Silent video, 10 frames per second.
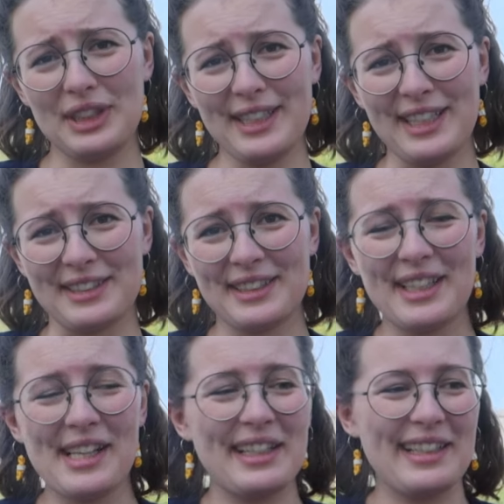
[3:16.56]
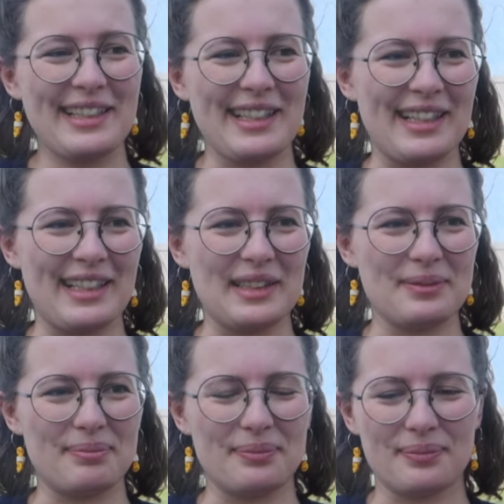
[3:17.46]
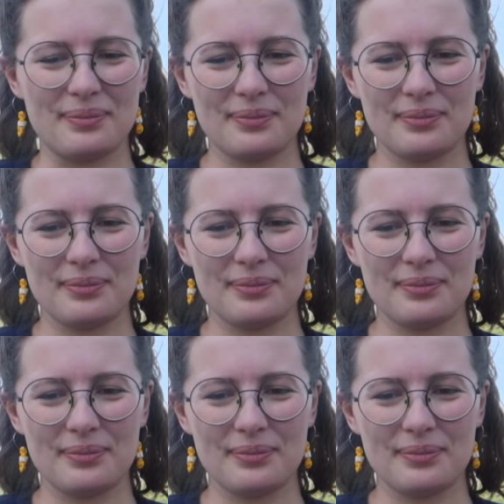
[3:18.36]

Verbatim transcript: Yeah. Um,